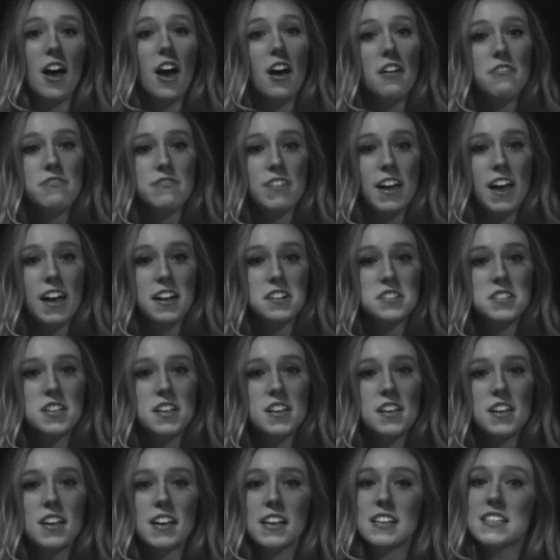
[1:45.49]
affect
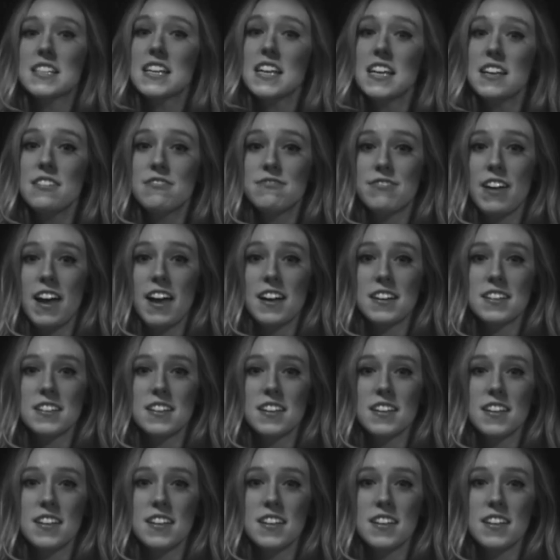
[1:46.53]
and effect.